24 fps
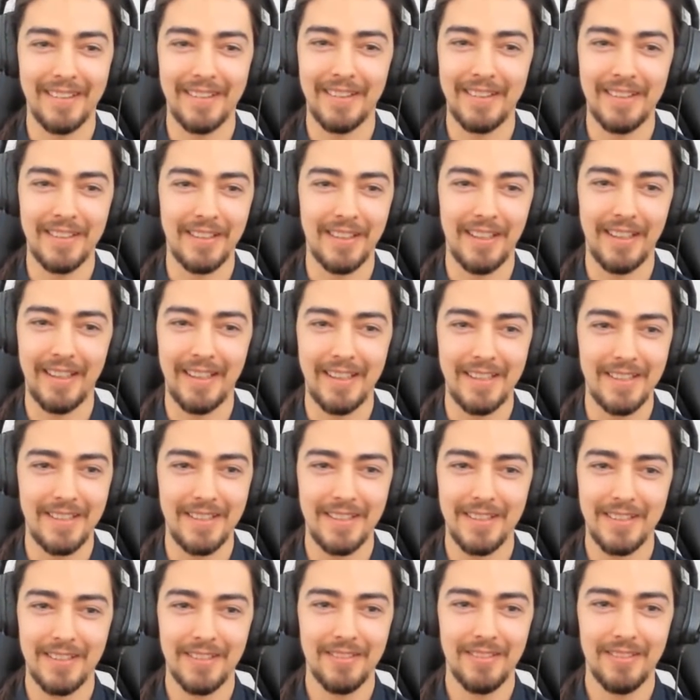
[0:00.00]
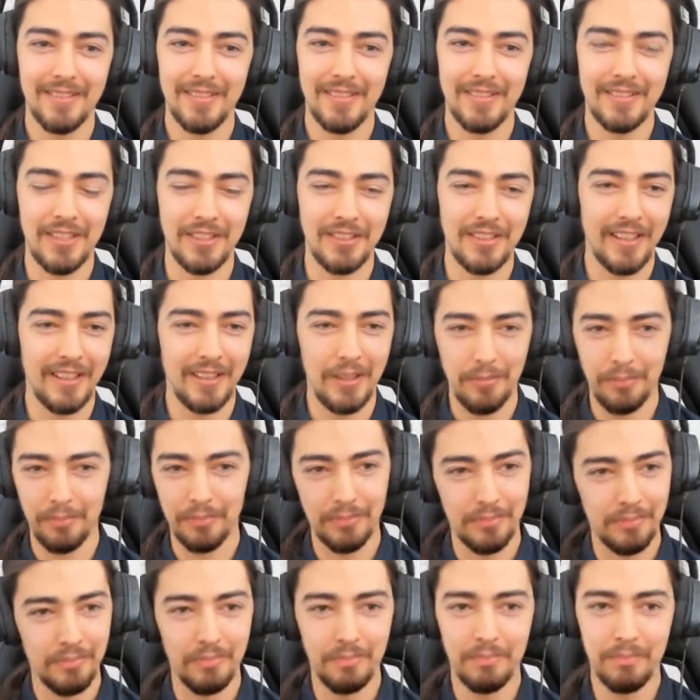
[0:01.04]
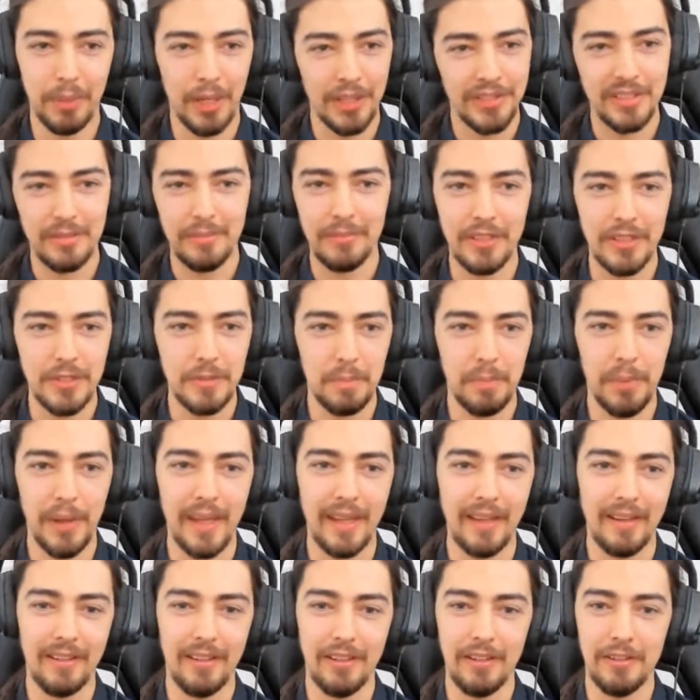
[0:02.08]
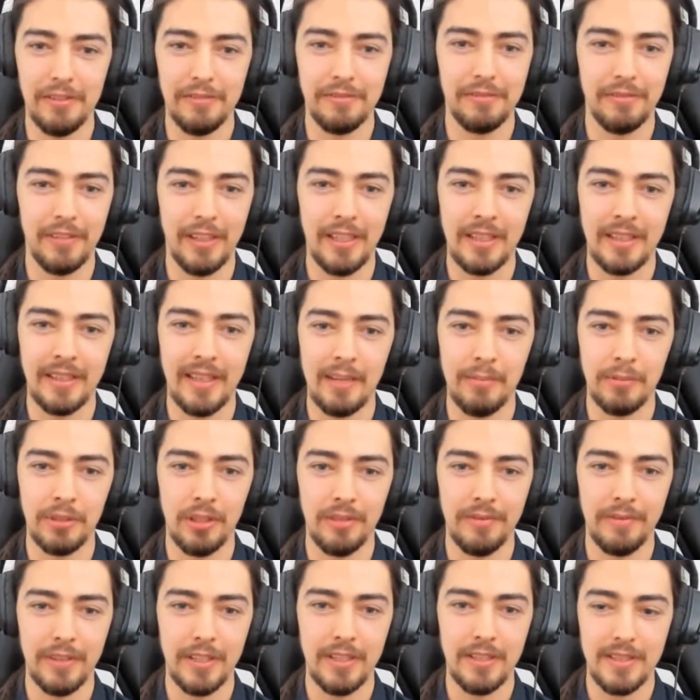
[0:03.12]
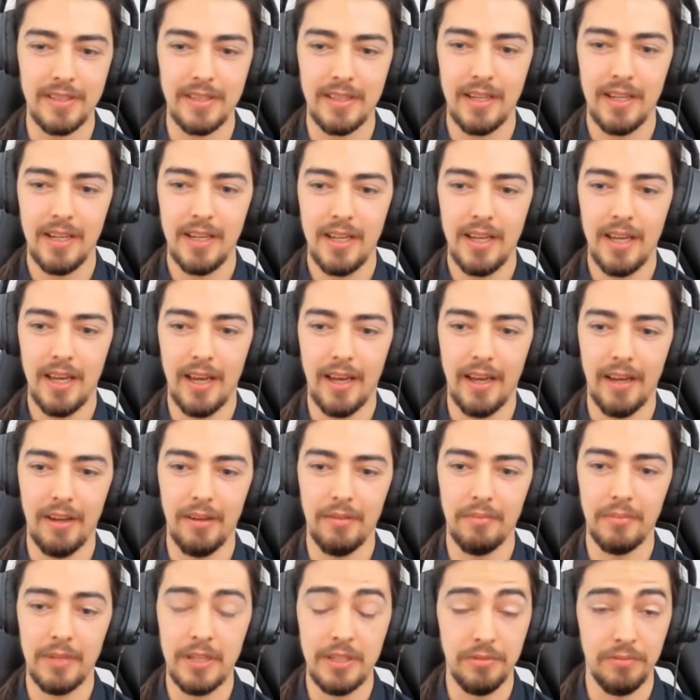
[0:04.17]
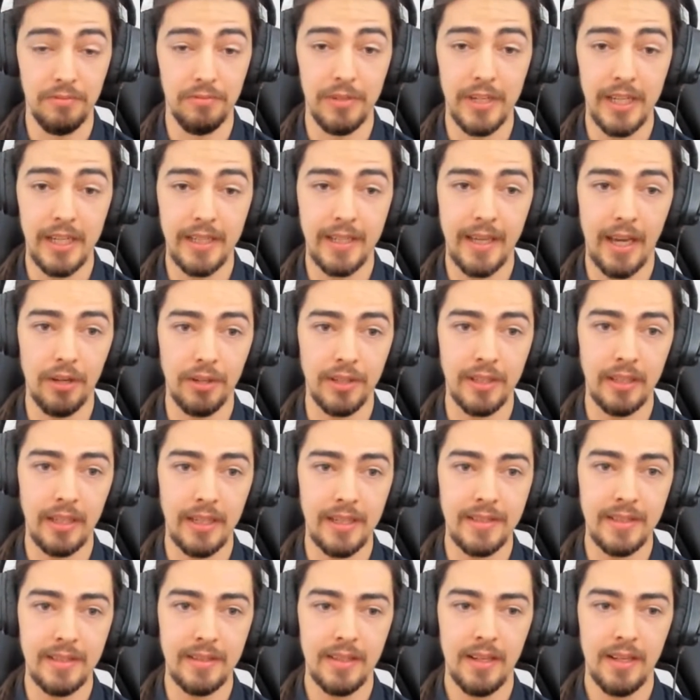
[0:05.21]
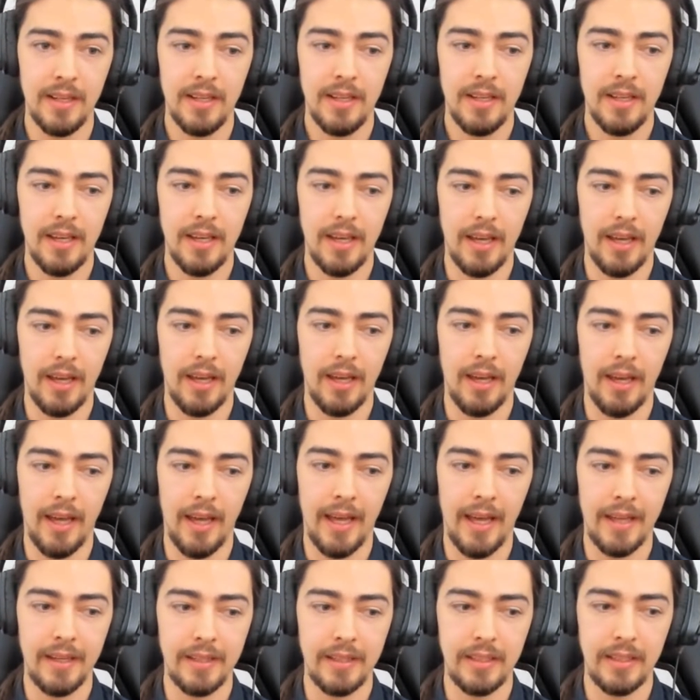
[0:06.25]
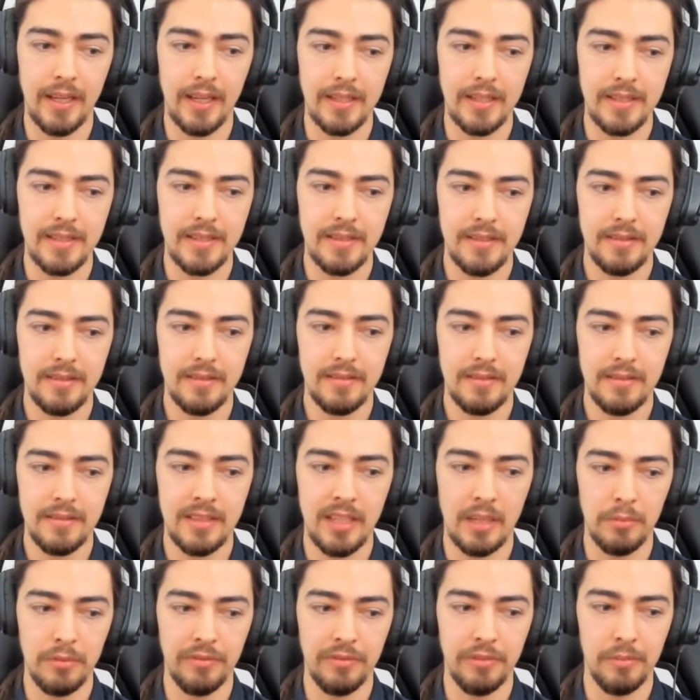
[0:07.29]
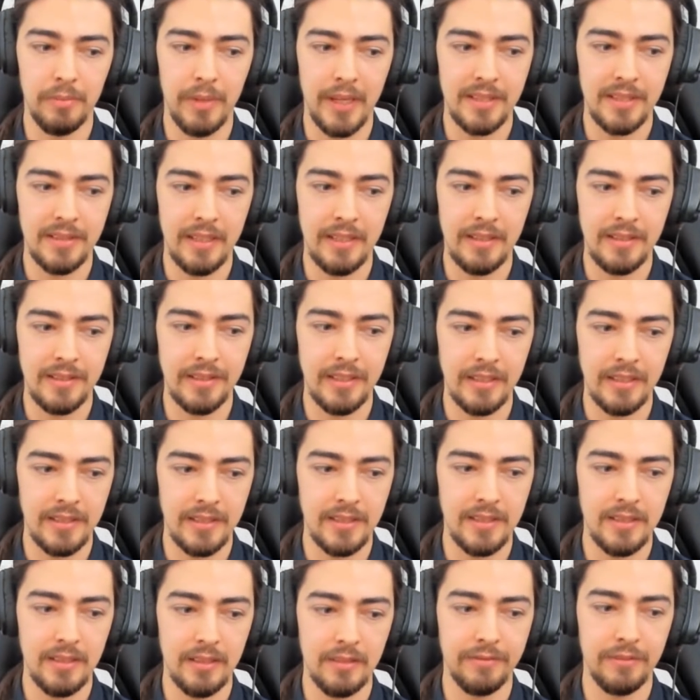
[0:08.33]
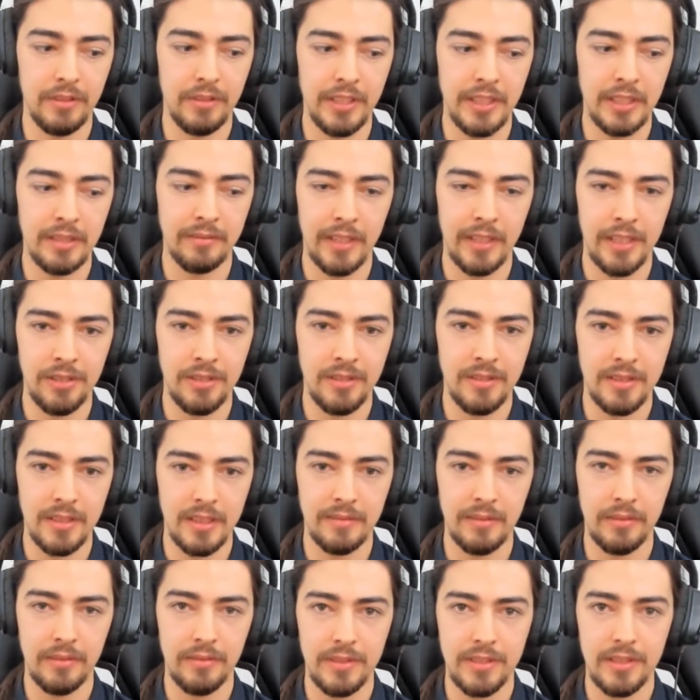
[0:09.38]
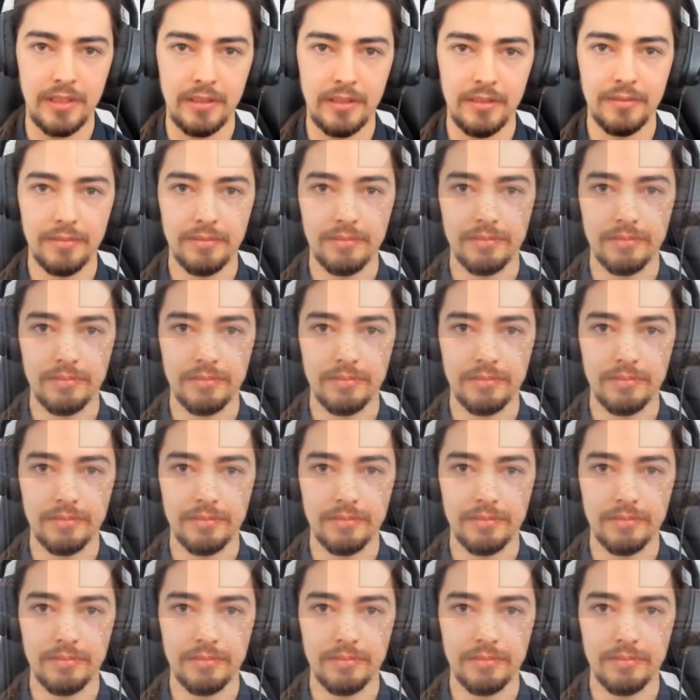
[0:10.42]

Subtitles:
Like, this guy has just like a bottomless pit of in-game confidence. He's really calculated. and he has some of the best instincts for League of Legends I've ever seen.